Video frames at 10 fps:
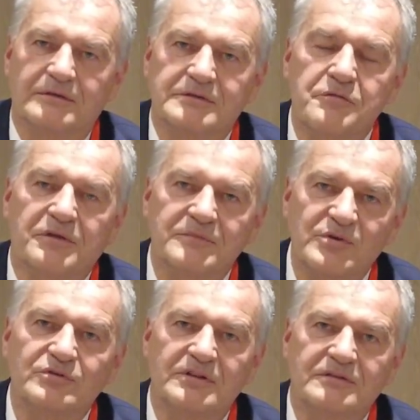
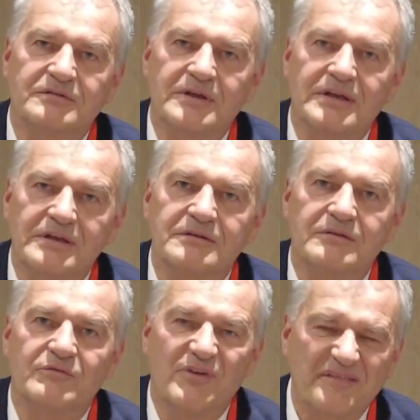distributed in
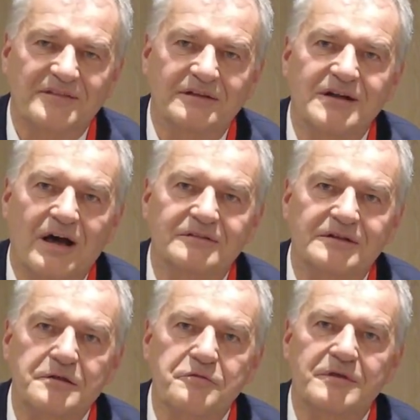Western
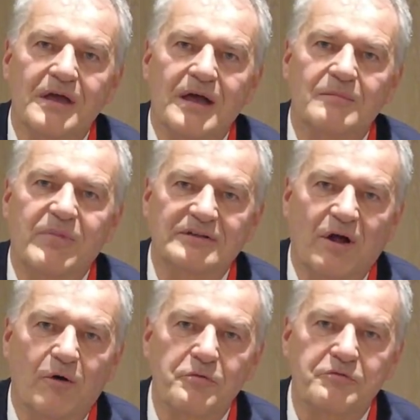countries, but
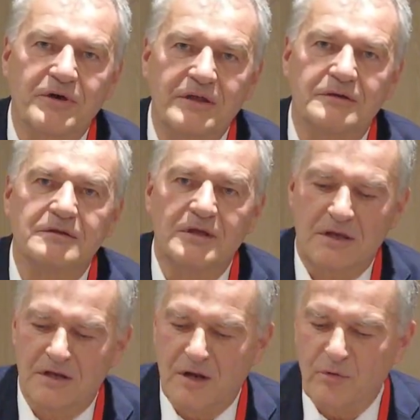also in
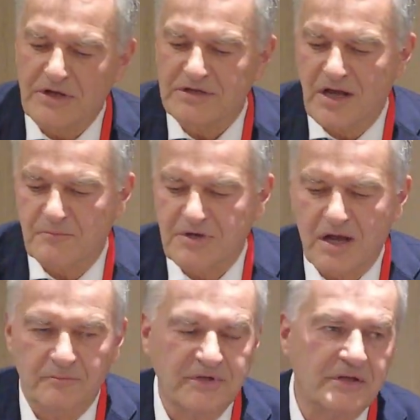low-income
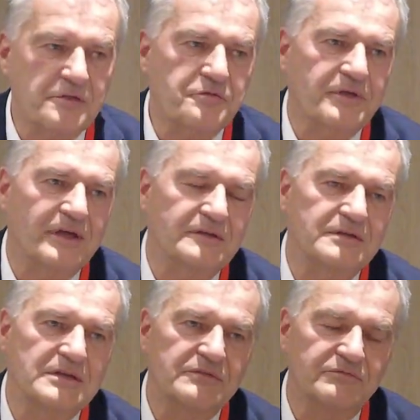countries,
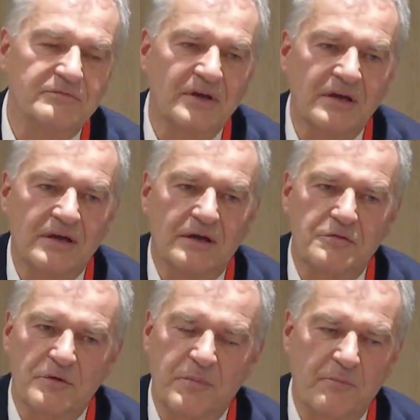and even
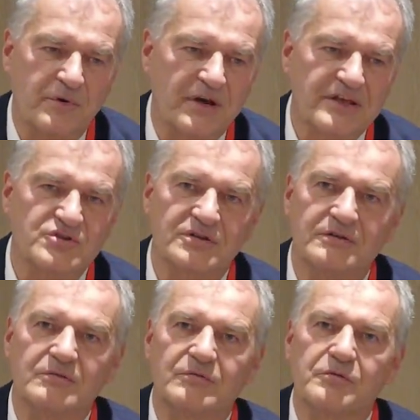the
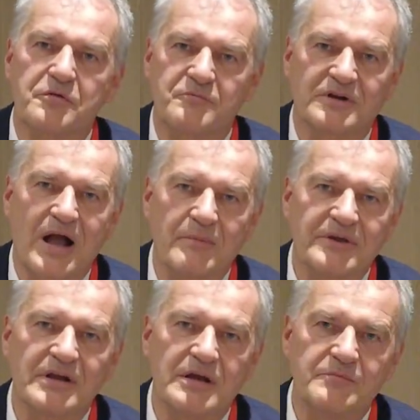population who's
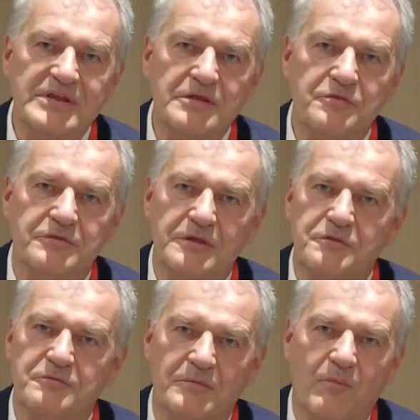becoming obese
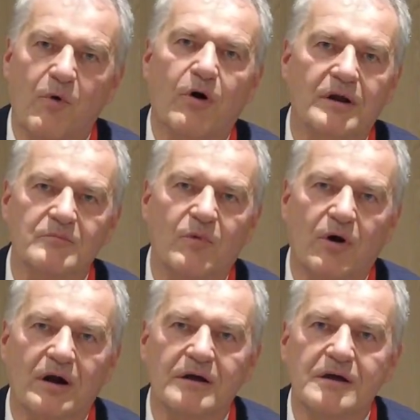is more and
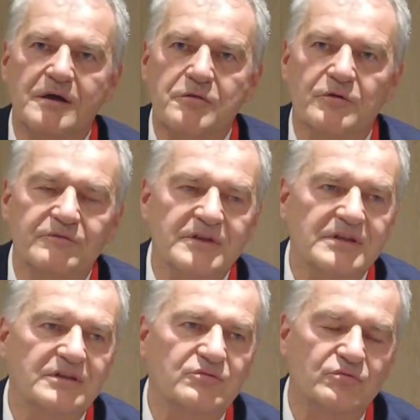more. So we
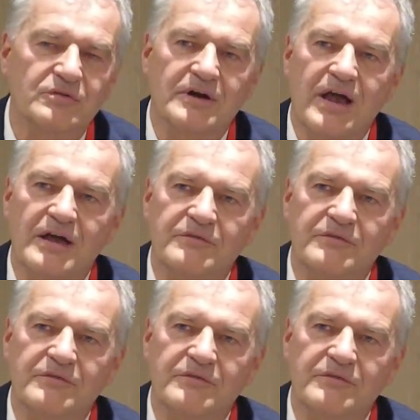need to